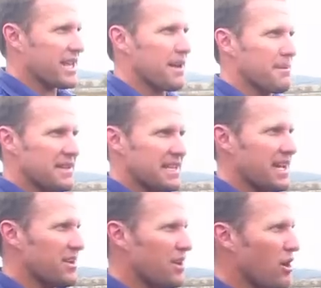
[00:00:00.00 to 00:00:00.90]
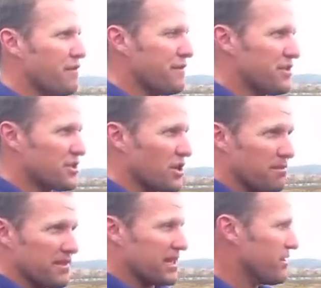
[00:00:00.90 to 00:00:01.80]
coming down off the top
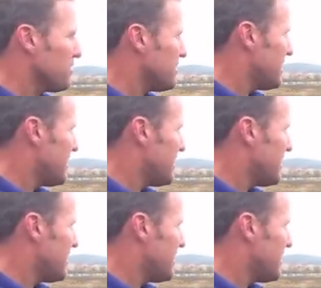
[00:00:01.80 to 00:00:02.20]
of the hill,